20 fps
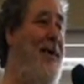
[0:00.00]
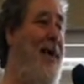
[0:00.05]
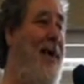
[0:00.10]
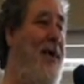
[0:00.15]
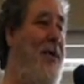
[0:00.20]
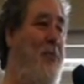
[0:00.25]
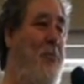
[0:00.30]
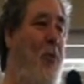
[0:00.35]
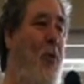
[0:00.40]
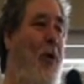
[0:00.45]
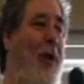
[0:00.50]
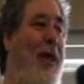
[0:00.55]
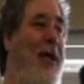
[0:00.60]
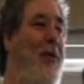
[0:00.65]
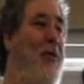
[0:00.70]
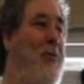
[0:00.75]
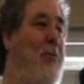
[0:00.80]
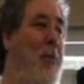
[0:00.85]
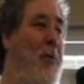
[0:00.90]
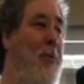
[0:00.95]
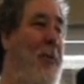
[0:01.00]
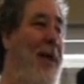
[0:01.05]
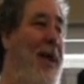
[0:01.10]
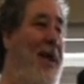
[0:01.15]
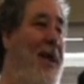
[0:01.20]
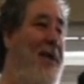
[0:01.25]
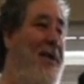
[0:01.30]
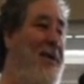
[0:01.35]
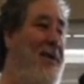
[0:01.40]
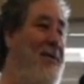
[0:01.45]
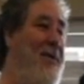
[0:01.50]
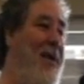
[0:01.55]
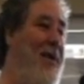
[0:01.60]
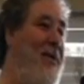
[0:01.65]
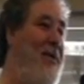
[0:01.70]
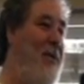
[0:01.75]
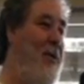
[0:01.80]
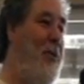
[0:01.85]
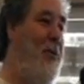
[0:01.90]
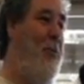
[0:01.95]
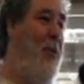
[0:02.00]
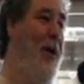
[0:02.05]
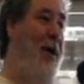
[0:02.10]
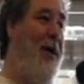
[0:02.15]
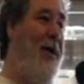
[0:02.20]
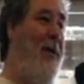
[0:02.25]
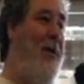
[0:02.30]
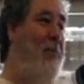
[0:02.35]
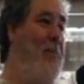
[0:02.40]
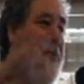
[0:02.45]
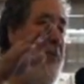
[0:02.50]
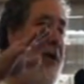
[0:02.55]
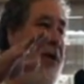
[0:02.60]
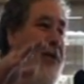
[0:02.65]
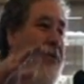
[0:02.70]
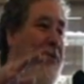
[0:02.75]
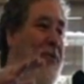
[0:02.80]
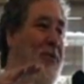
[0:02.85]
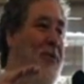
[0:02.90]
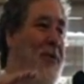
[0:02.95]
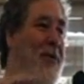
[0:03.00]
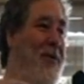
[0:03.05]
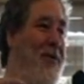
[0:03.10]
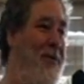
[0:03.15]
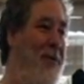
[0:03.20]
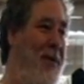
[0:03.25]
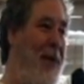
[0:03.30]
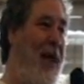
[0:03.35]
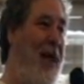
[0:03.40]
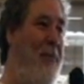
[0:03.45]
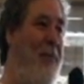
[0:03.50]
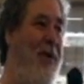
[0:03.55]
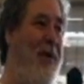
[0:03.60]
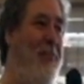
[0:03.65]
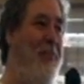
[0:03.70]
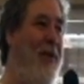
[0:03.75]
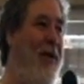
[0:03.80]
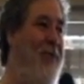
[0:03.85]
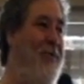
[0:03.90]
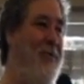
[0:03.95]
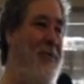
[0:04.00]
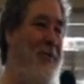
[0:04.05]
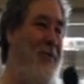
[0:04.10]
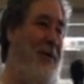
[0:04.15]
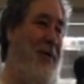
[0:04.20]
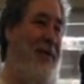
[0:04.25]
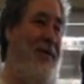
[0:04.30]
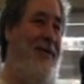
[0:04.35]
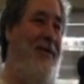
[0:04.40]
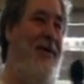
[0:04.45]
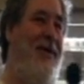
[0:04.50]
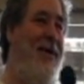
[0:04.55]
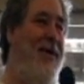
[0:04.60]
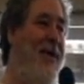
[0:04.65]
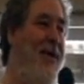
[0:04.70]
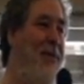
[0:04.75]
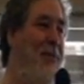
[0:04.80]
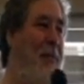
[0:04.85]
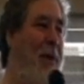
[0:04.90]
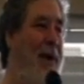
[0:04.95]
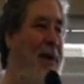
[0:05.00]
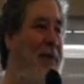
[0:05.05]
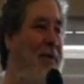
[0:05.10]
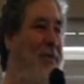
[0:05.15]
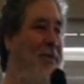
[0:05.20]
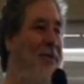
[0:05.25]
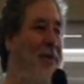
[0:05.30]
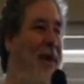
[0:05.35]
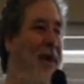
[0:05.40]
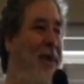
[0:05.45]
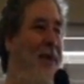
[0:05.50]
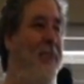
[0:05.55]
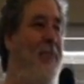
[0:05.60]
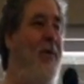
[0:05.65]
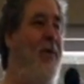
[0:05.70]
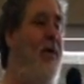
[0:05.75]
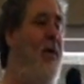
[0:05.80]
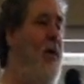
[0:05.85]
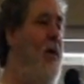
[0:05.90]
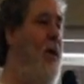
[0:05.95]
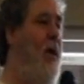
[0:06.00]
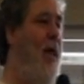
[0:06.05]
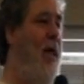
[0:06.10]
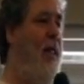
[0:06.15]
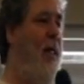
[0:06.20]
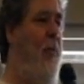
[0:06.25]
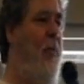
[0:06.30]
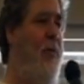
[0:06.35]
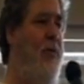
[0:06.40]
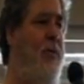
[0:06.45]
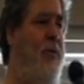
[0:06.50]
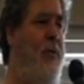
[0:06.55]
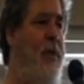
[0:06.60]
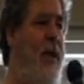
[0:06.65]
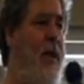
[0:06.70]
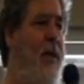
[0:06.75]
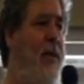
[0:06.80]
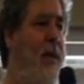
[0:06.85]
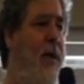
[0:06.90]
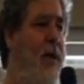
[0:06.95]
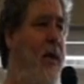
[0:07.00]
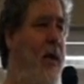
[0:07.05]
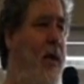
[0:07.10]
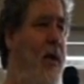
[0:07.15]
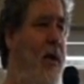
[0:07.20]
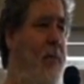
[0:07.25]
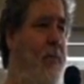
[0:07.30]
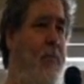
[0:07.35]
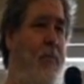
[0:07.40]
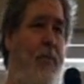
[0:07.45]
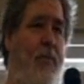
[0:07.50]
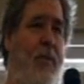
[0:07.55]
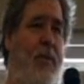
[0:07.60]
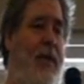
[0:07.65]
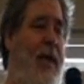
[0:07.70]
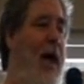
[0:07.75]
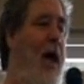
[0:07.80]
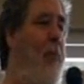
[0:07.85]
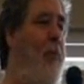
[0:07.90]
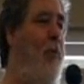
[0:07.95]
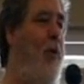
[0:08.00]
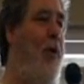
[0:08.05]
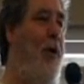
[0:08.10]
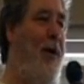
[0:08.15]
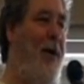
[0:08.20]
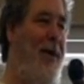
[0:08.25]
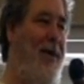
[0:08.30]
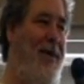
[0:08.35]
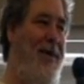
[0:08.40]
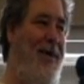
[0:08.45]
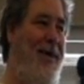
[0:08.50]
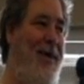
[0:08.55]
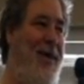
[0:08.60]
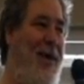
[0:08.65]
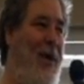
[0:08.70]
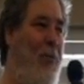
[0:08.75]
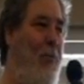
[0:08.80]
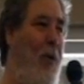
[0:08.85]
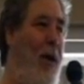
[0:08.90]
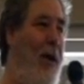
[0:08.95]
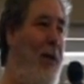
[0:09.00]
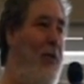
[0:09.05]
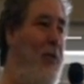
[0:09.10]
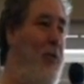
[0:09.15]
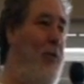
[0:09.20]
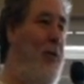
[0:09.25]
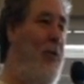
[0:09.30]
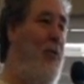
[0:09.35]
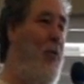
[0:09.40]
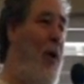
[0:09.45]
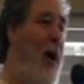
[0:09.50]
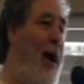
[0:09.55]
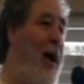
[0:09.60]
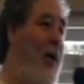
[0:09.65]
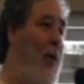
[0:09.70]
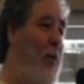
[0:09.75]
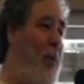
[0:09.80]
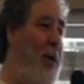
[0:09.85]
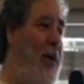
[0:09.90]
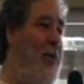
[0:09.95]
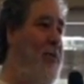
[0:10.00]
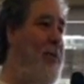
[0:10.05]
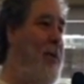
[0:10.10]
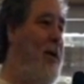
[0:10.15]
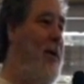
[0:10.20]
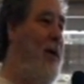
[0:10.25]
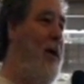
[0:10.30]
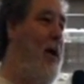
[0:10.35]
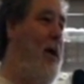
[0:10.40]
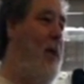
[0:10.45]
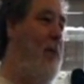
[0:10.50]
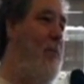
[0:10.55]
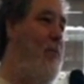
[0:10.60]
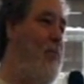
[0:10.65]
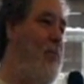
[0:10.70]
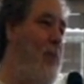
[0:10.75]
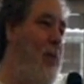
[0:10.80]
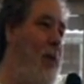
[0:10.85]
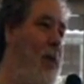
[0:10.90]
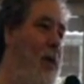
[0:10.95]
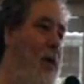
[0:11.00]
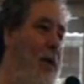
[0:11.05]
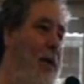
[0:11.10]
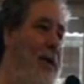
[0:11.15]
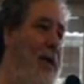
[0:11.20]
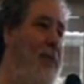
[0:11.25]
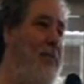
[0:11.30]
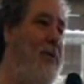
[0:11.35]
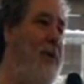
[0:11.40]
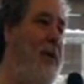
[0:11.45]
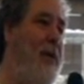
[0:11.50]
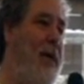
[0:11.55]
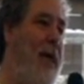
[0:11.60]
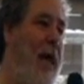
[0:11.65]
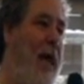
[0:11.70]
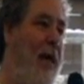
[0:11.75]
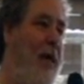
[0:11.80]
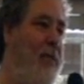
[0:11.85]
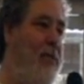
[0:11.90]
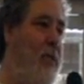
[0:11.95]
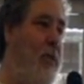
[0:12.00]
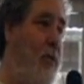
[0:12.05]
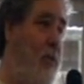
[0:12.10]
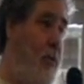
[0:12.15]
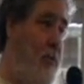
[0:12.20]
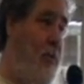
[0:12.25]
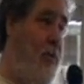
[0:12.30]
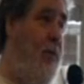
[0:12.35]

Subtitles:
And it's 4 liters per minute until you bring it up to pressure, to ambient pressure, and it's back to the same. And then once you take the output and run it through a dryer, we use a desiccant canister.